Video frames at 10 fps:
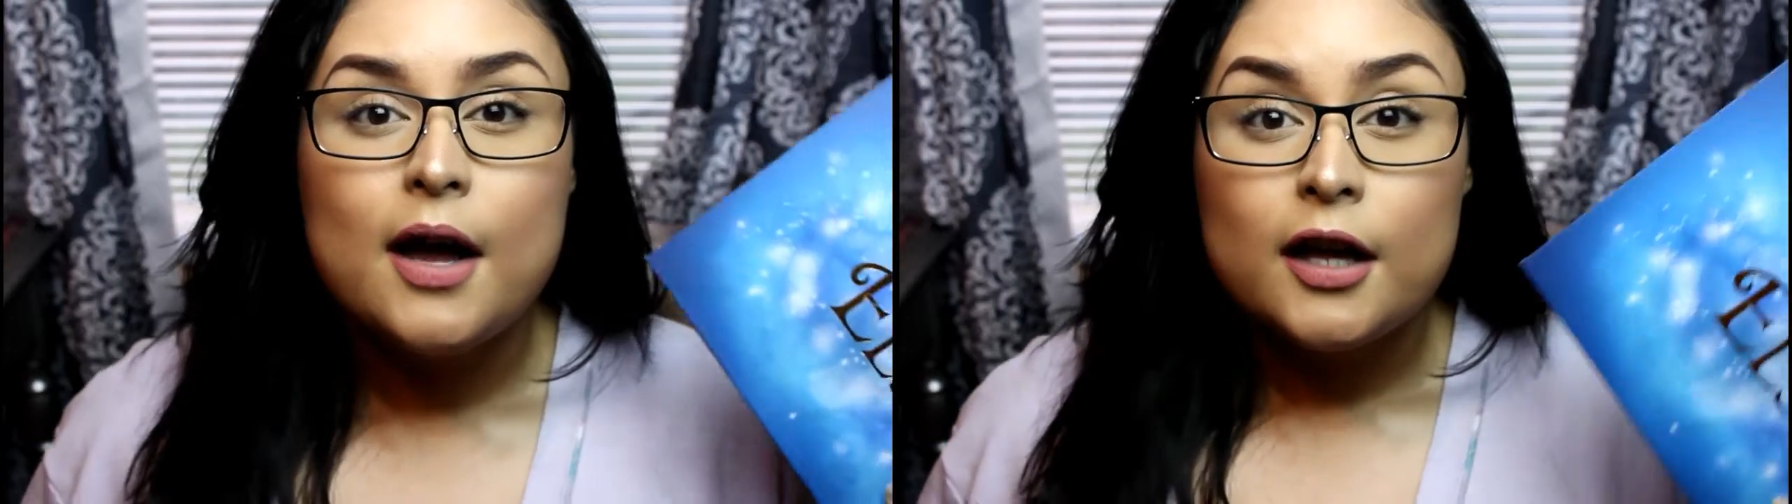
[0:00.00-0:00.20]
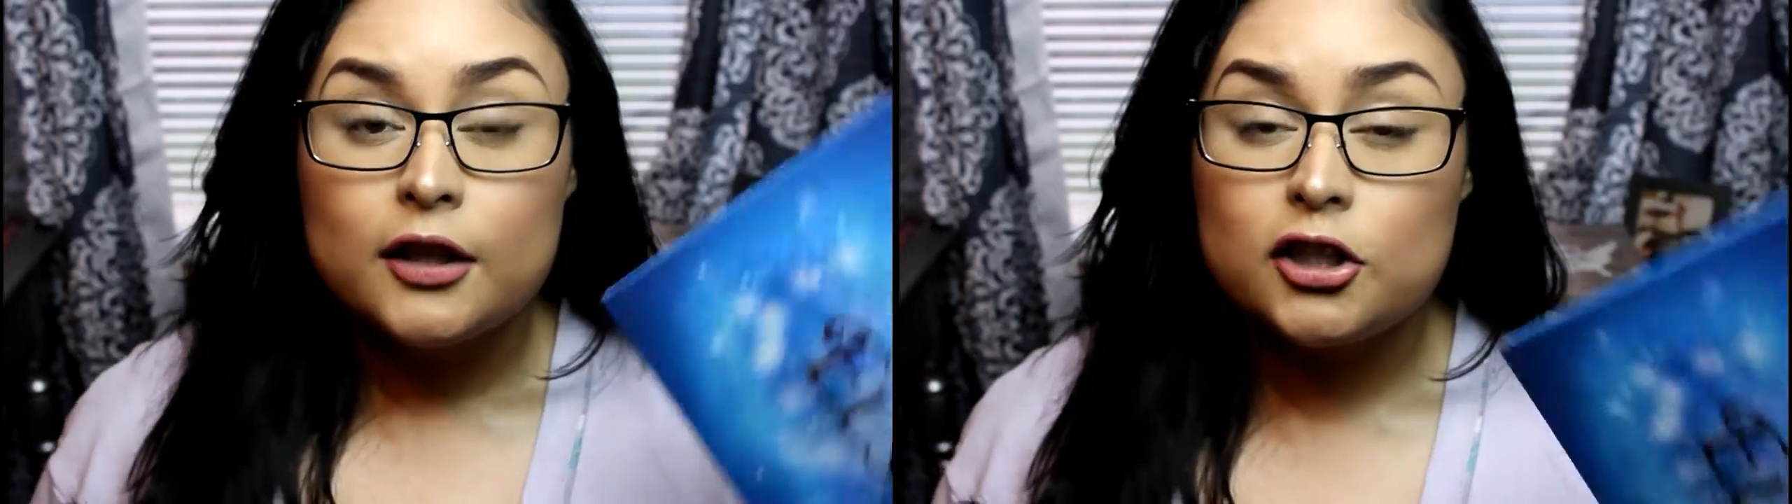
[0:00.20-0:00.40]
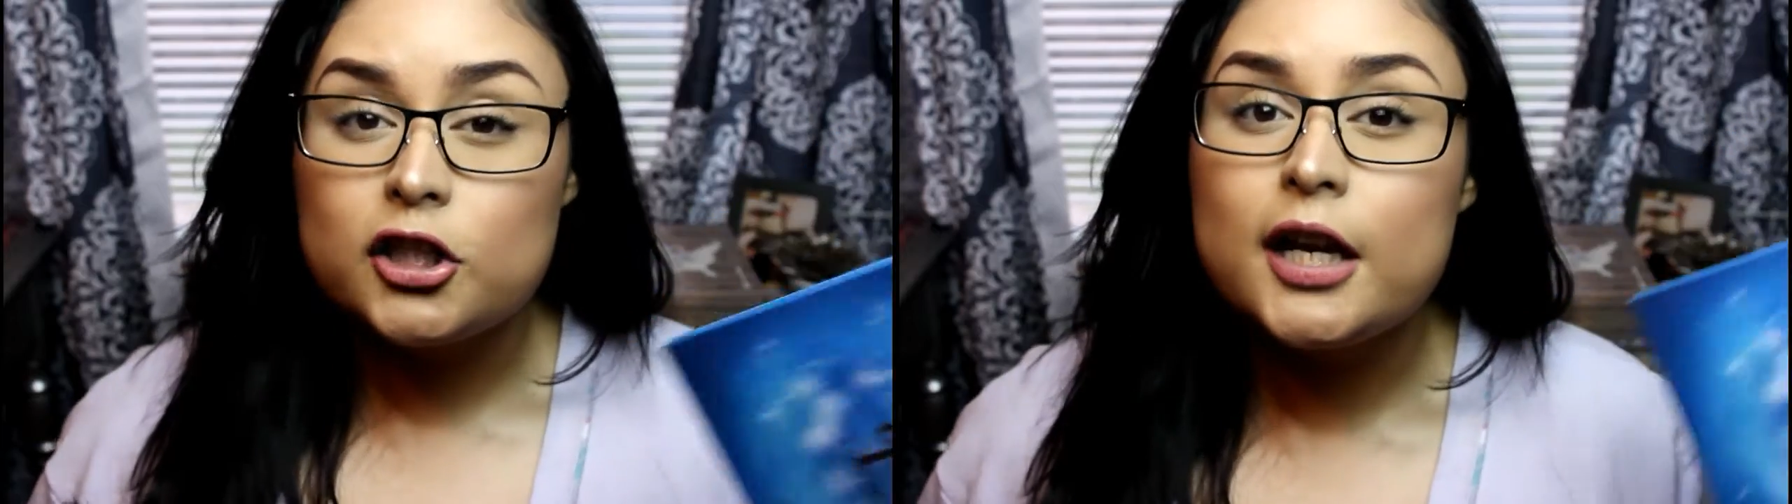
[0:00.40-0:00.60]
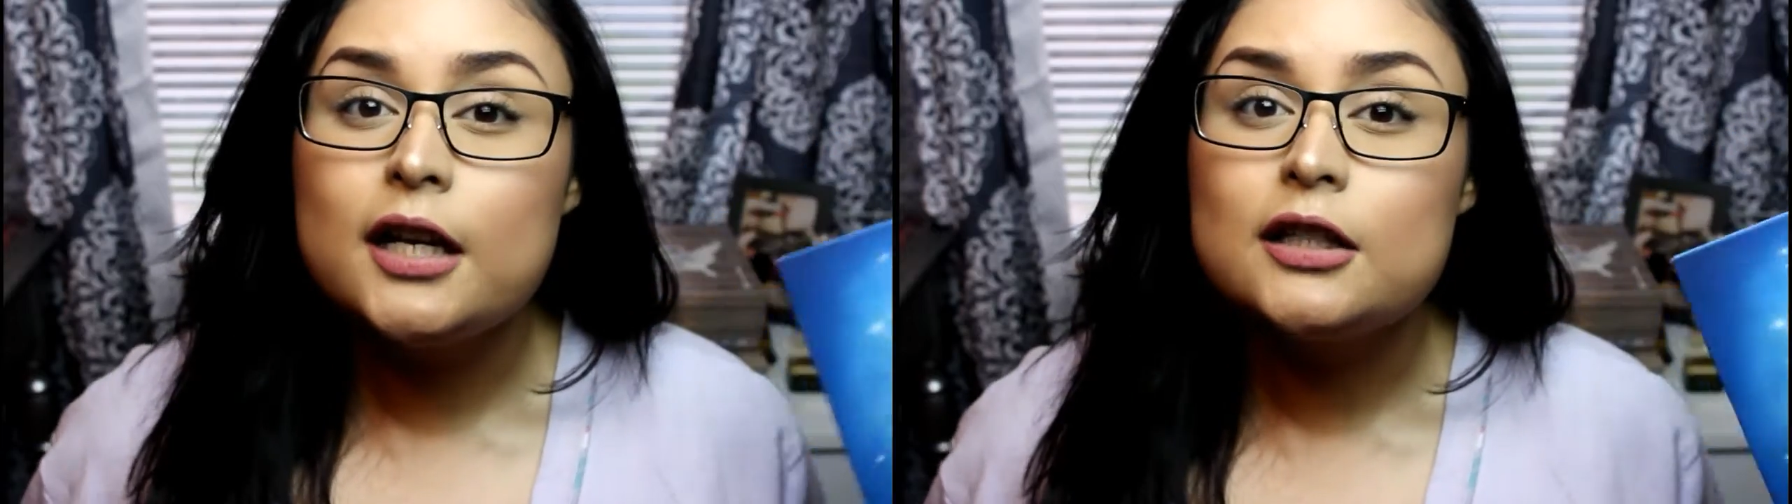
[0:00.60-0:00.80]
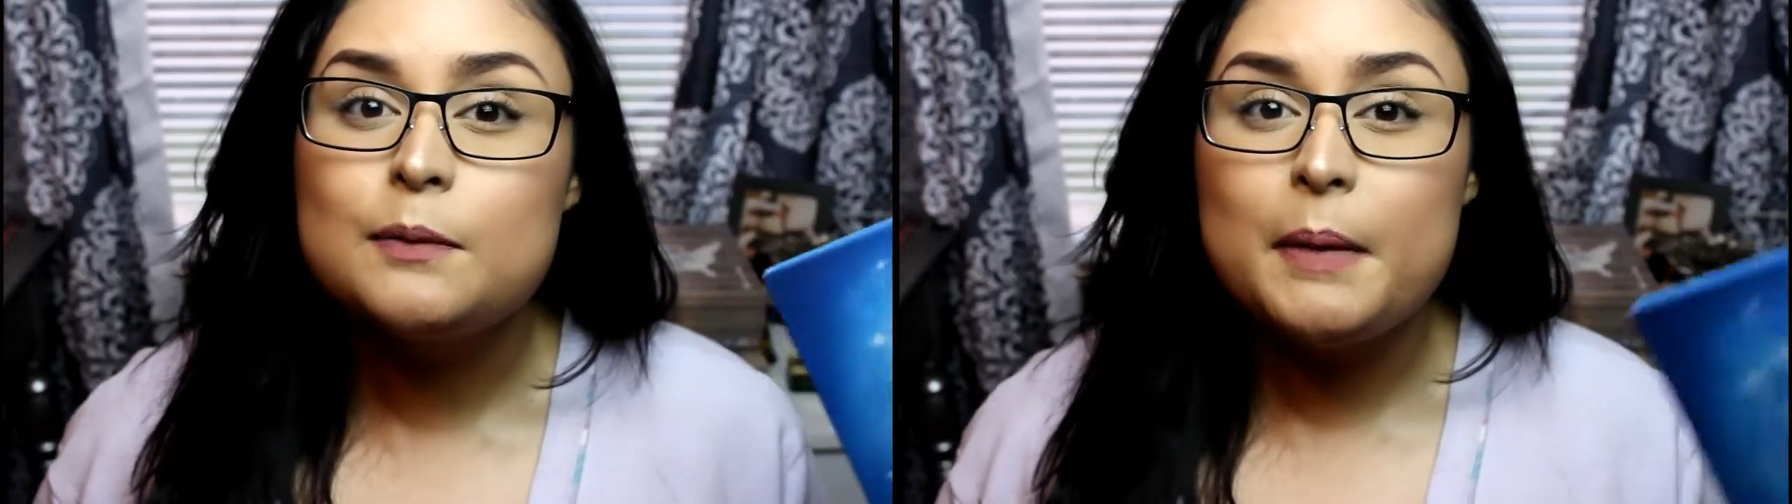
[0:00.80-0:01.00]
the
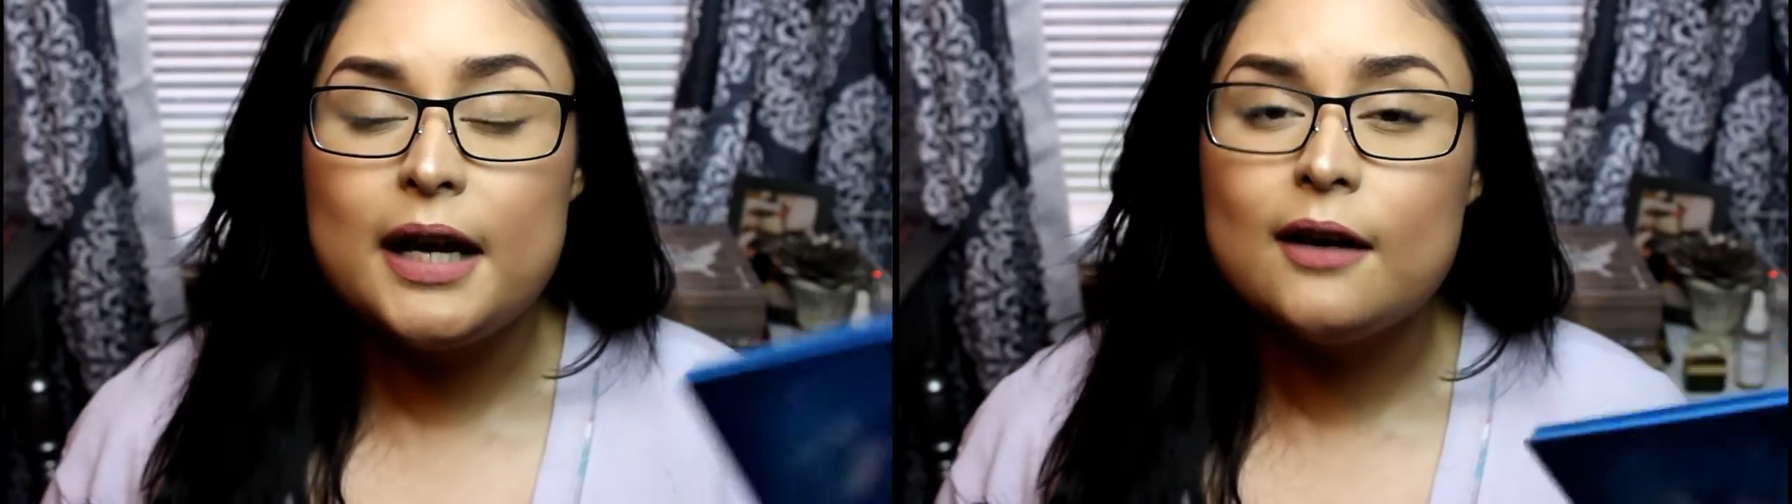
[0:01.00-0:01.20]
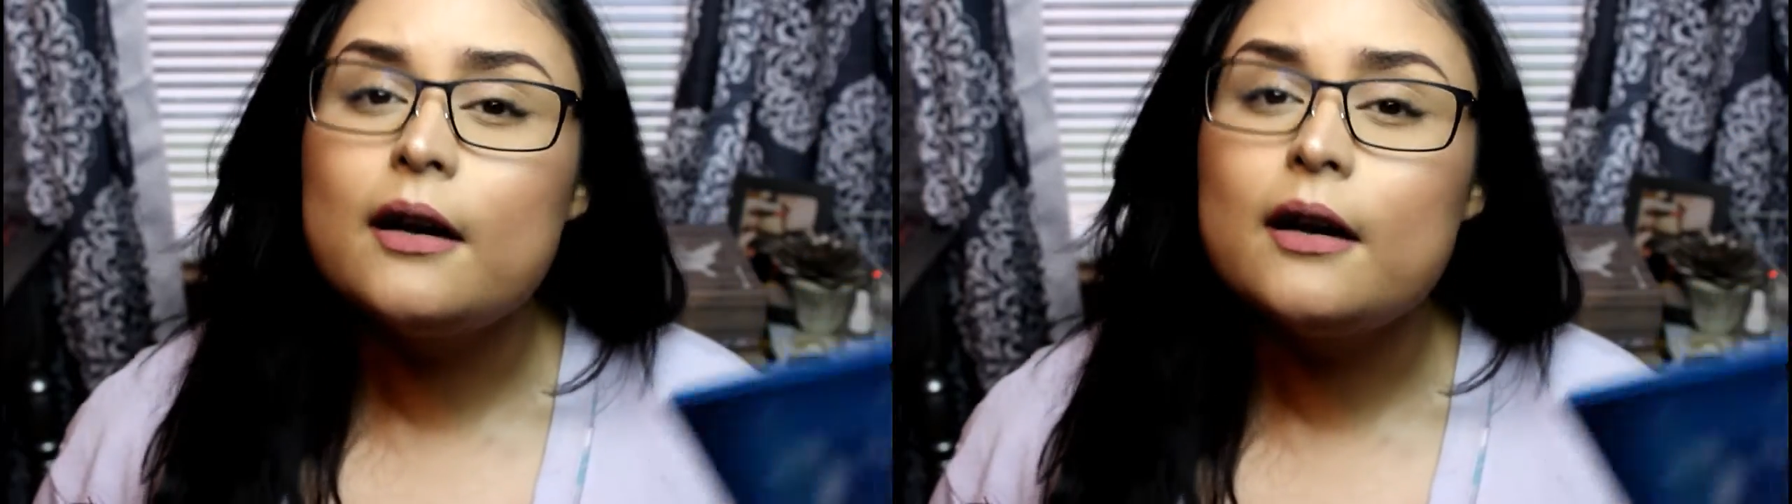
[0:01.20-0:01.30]
shades being